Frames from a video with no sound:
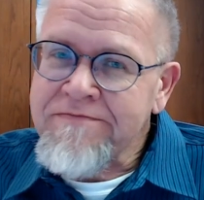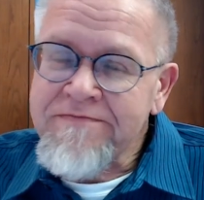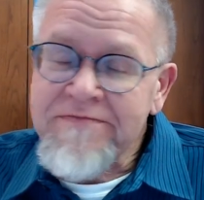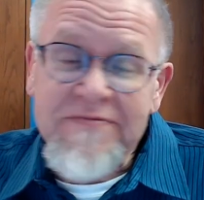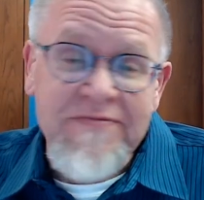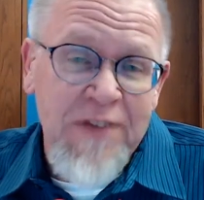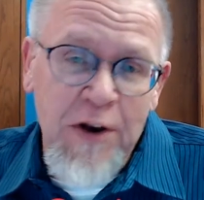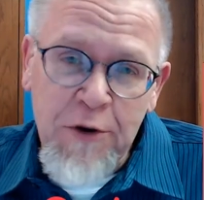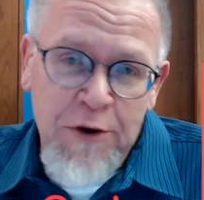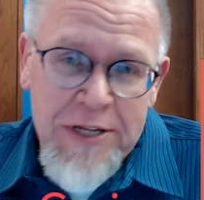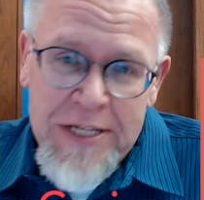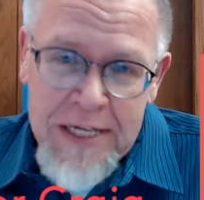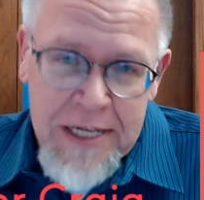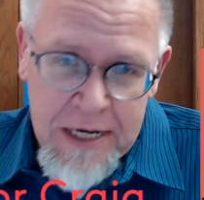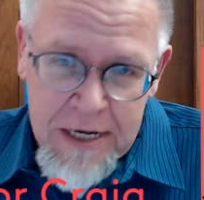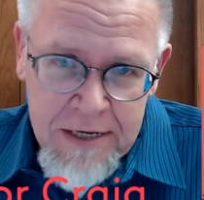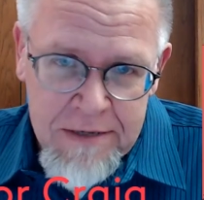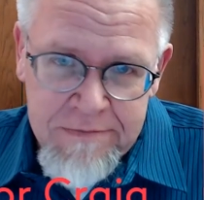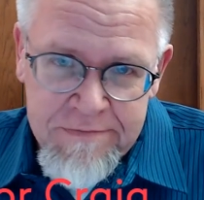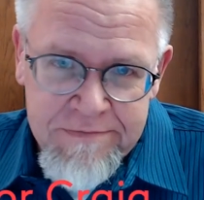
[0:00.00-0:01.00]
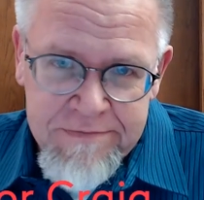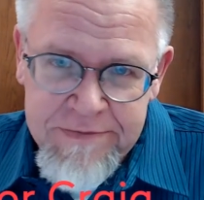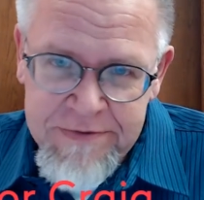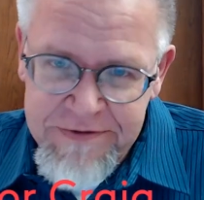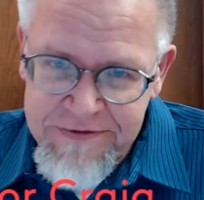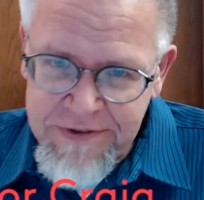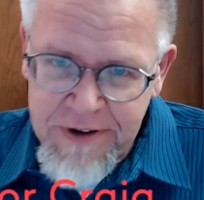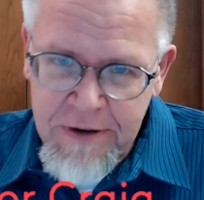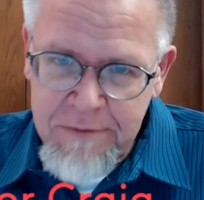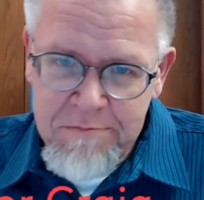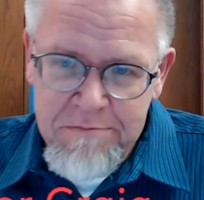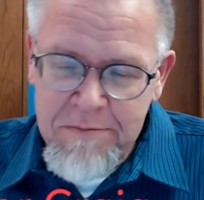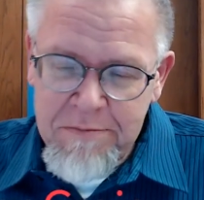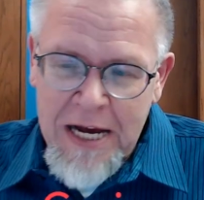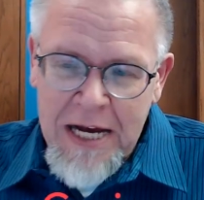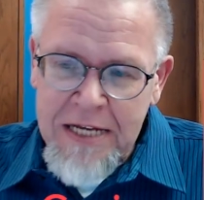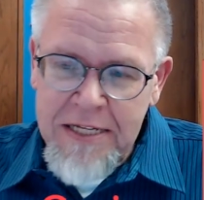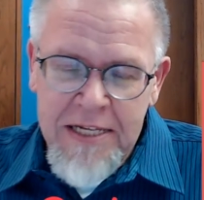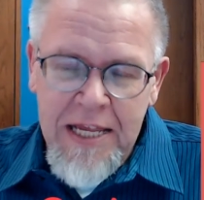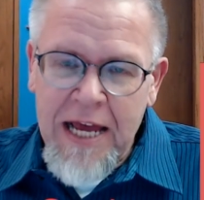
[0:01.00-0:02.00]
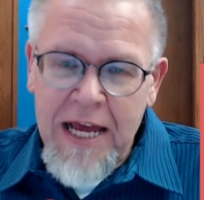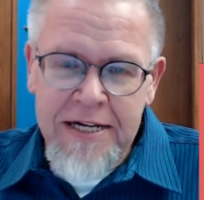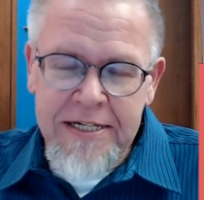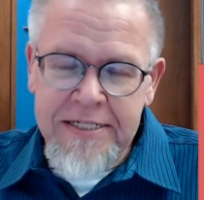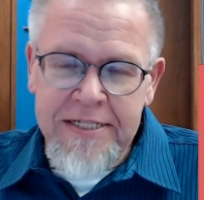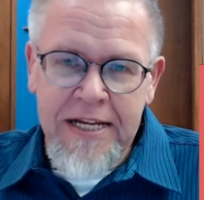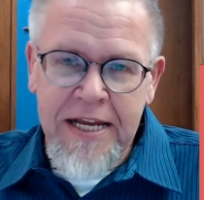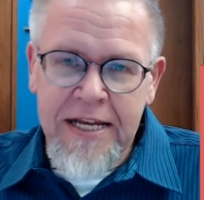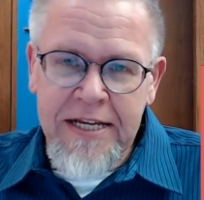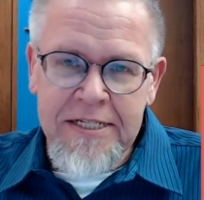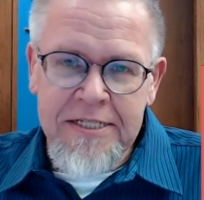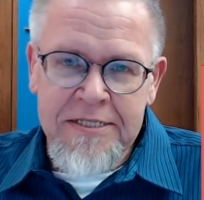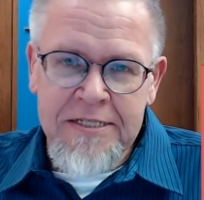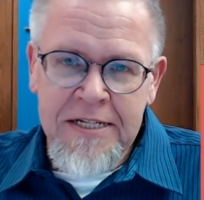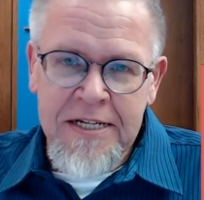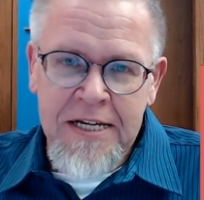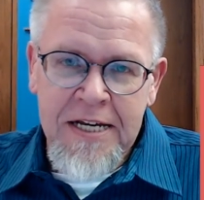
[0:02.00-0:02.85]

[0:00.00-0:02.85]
very little from my Latin days.